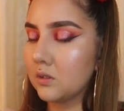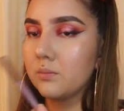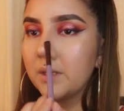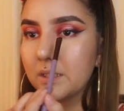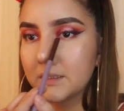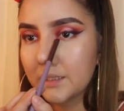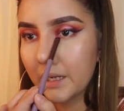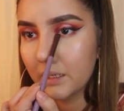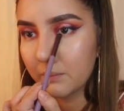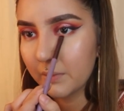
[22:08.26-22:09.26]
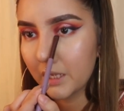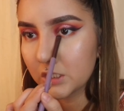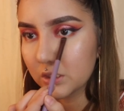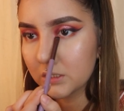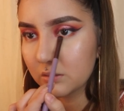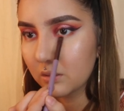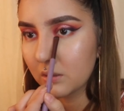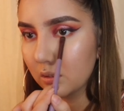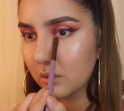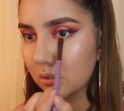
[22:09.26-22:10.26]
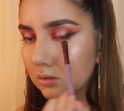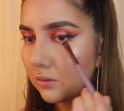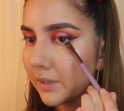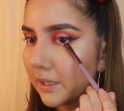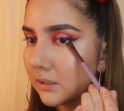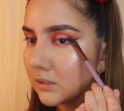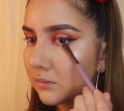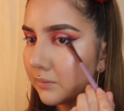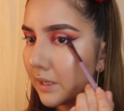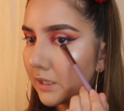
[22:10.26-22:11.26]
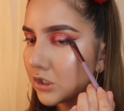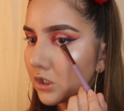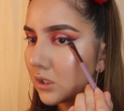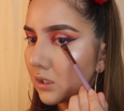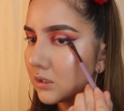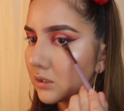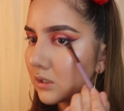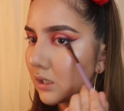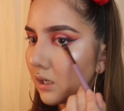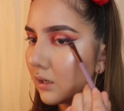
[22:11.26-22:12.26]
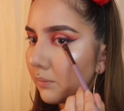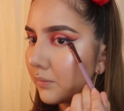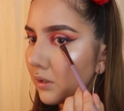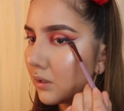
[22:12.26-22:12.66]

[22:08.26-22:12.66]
To make this kind of match on top. So we're making this match on top.